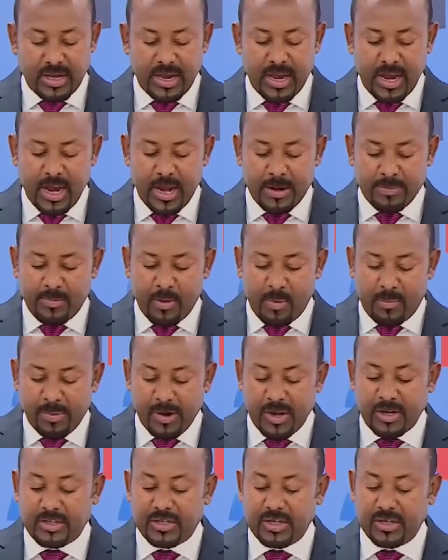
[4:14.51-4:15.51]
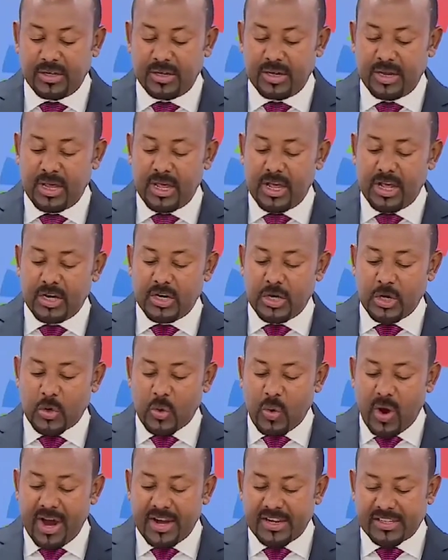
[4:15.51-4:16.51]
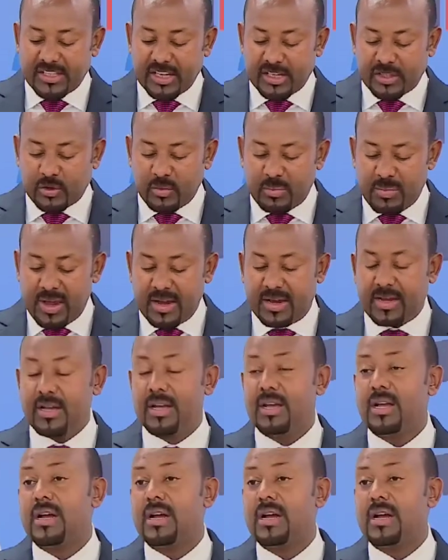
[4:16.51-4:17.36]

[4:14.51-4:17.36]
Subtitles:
and population requires us to make